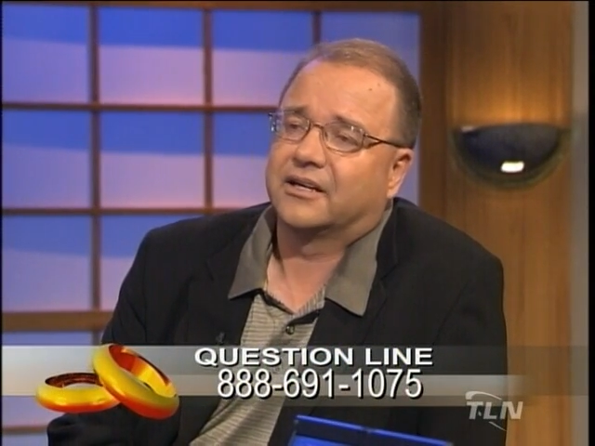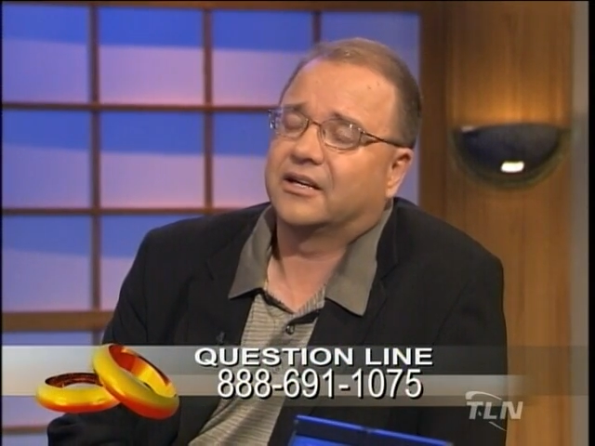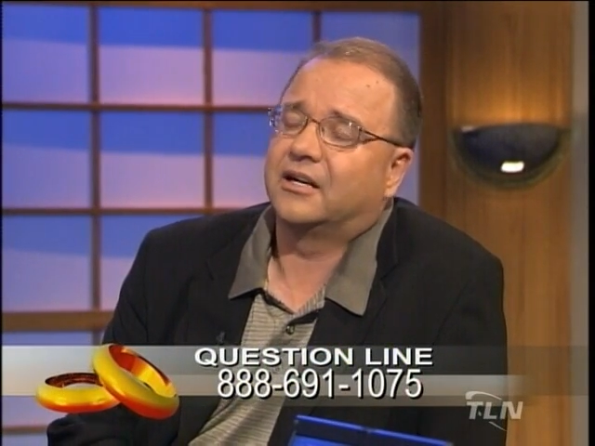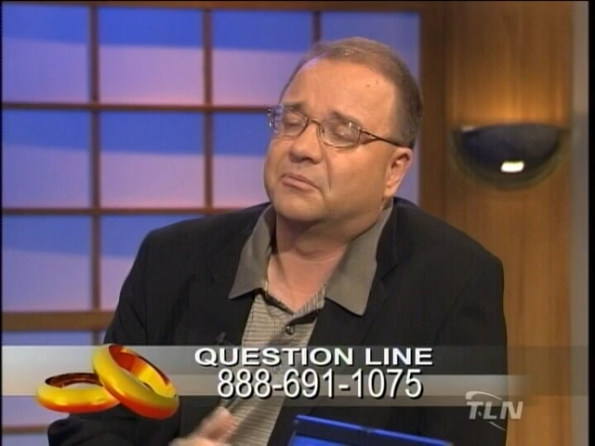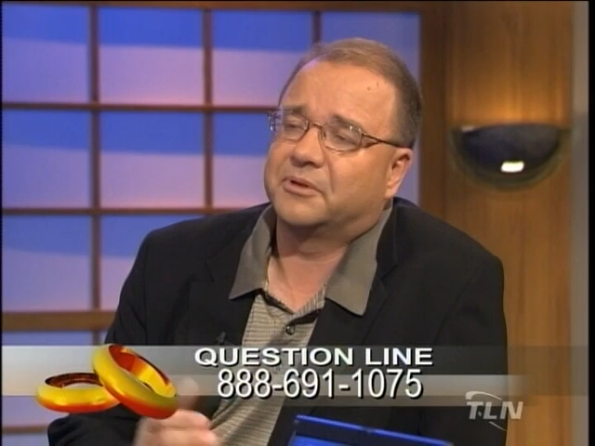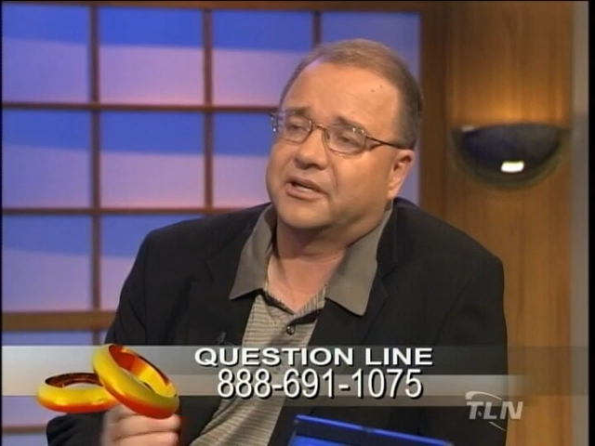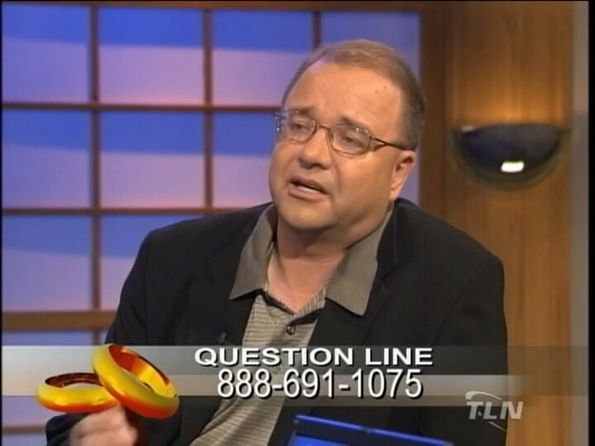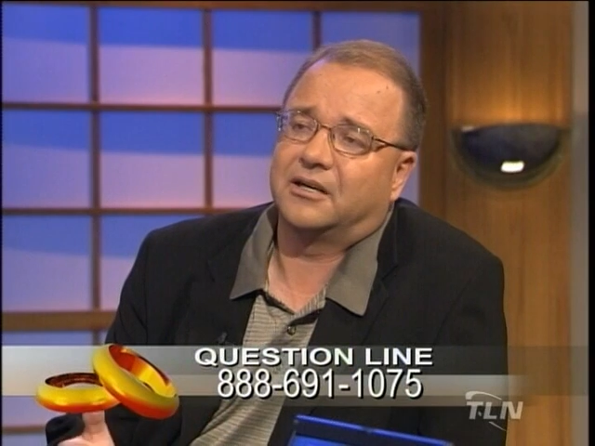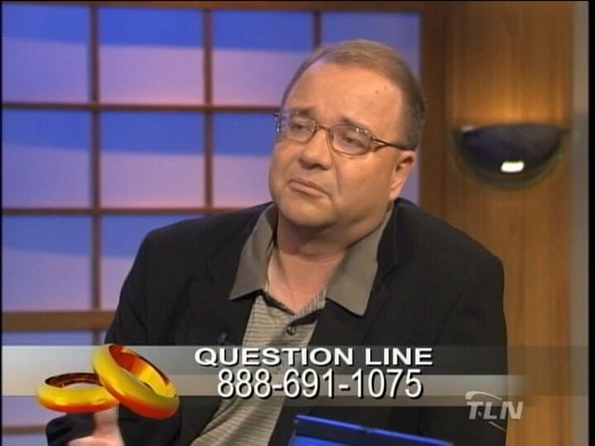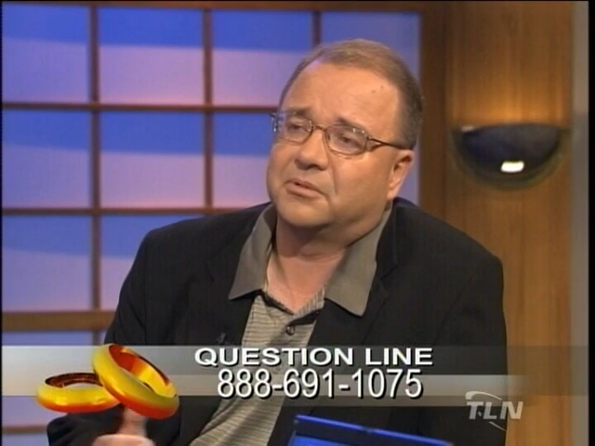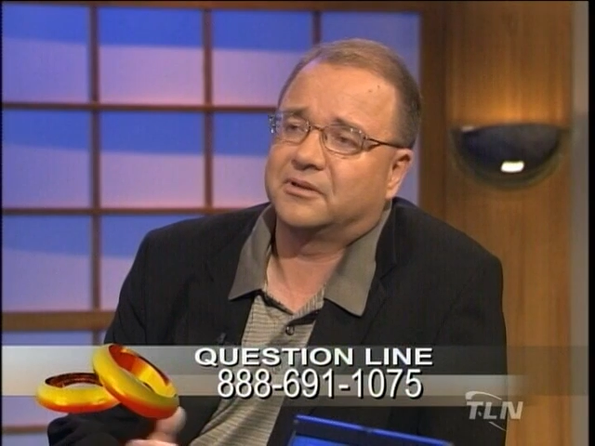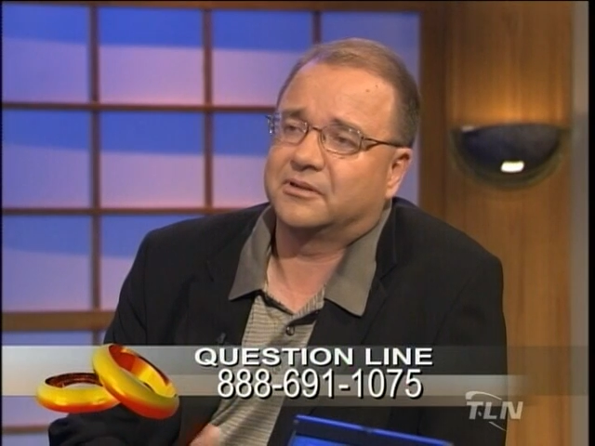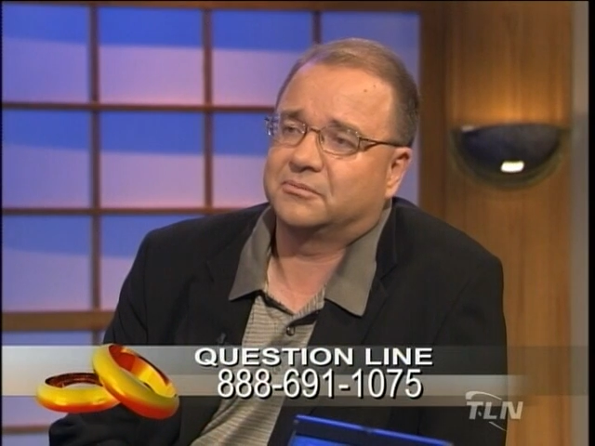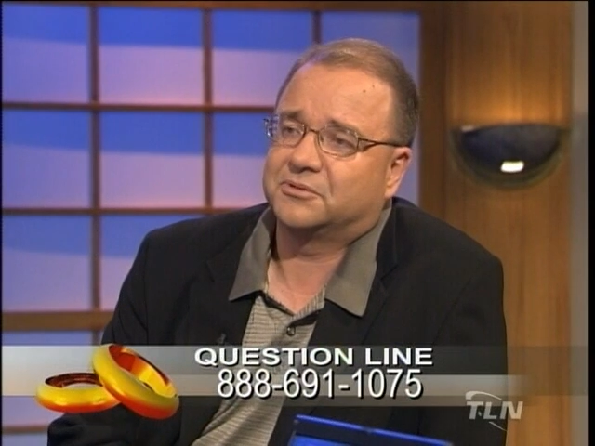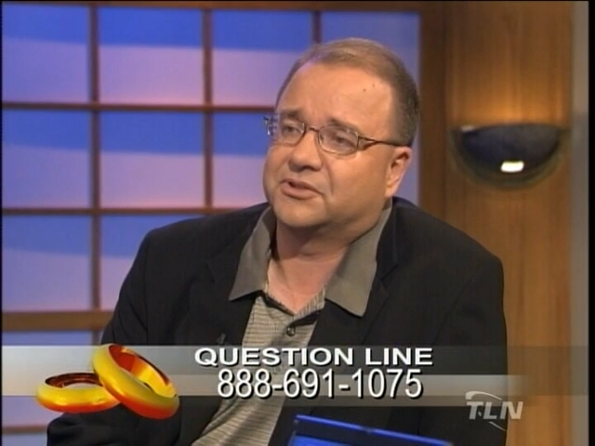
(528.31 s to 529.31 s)
come and
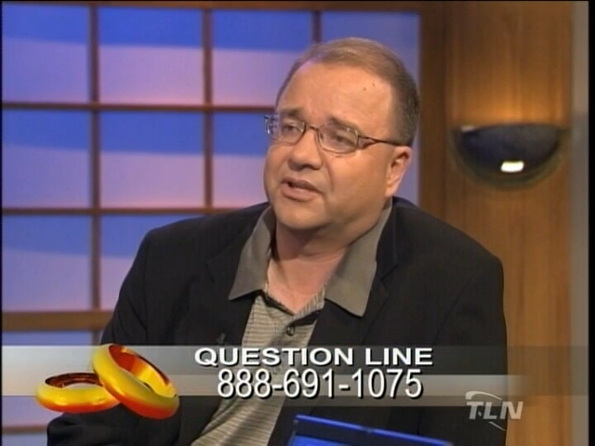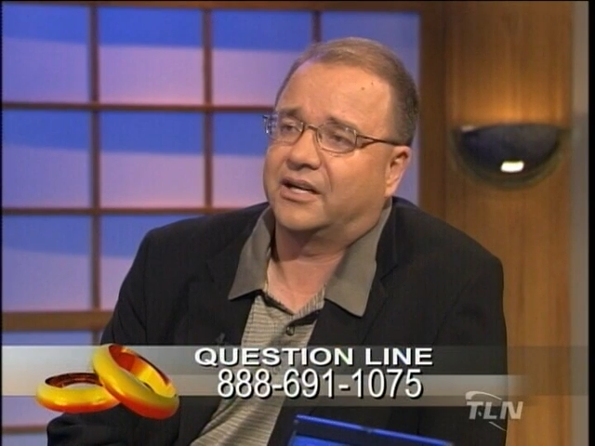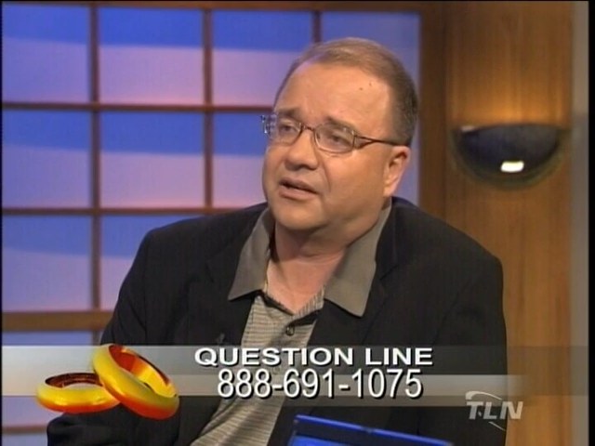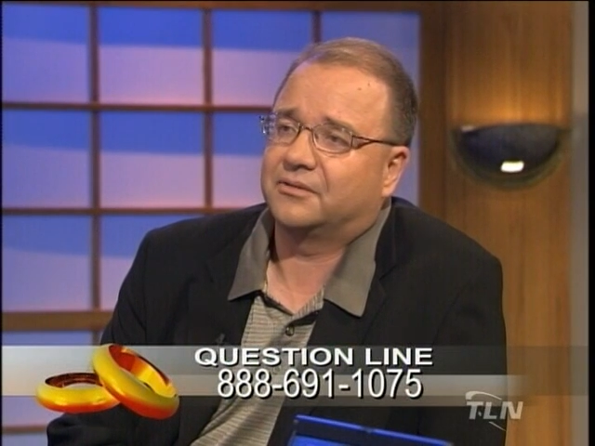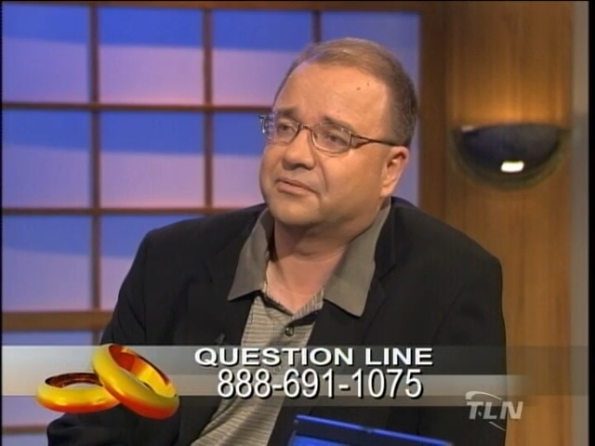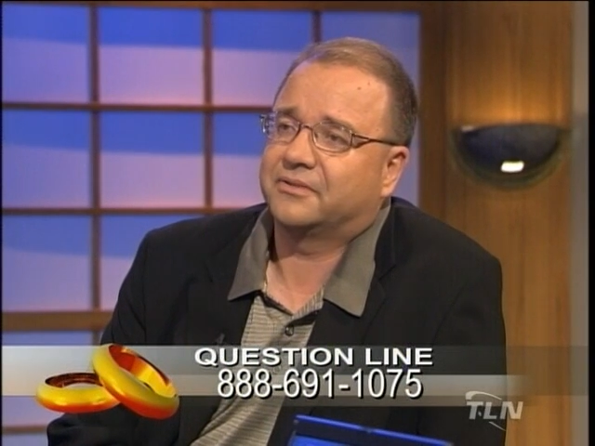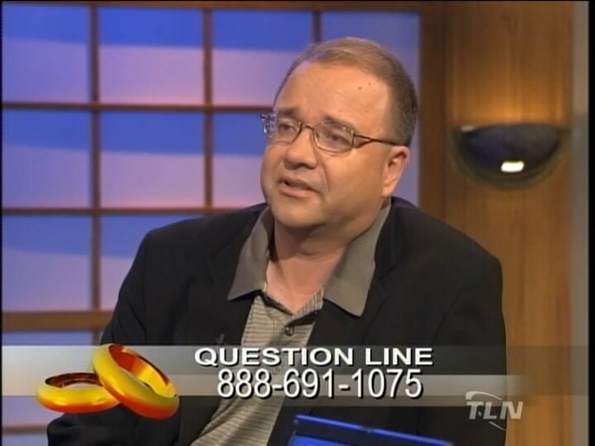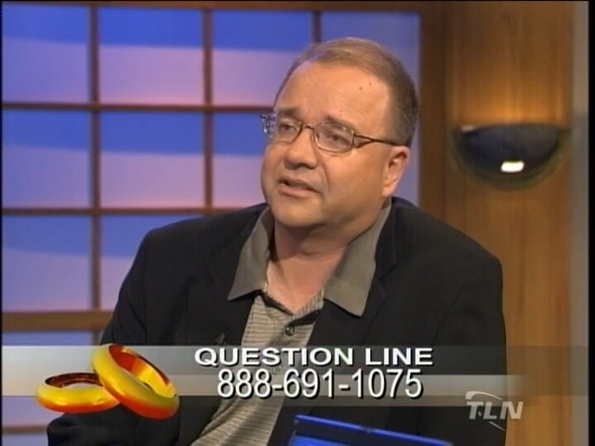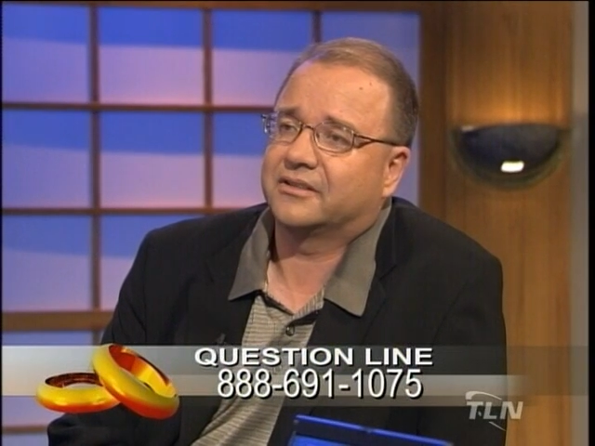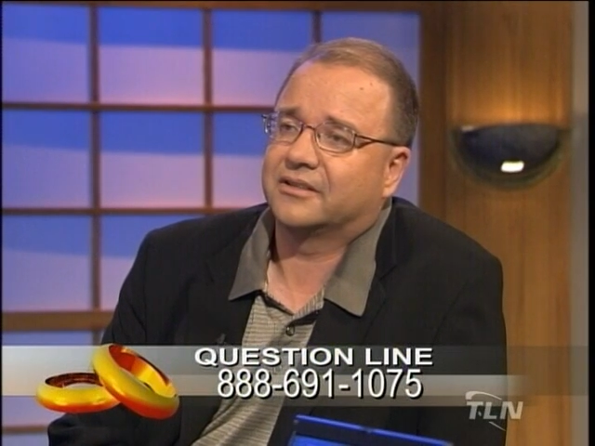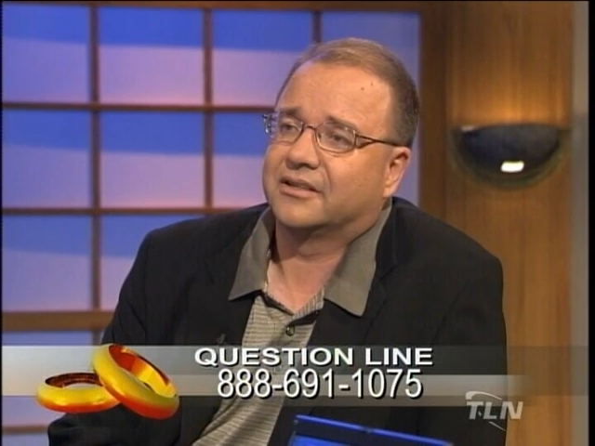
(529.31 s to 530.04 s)
humble himself